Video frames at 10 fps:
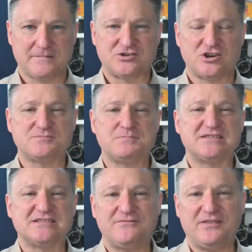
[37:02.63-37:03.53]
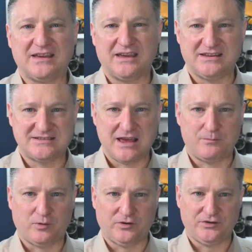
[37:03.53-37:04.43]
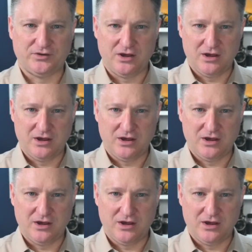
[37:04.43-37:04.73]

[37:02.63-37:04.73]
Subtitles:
Share specific examples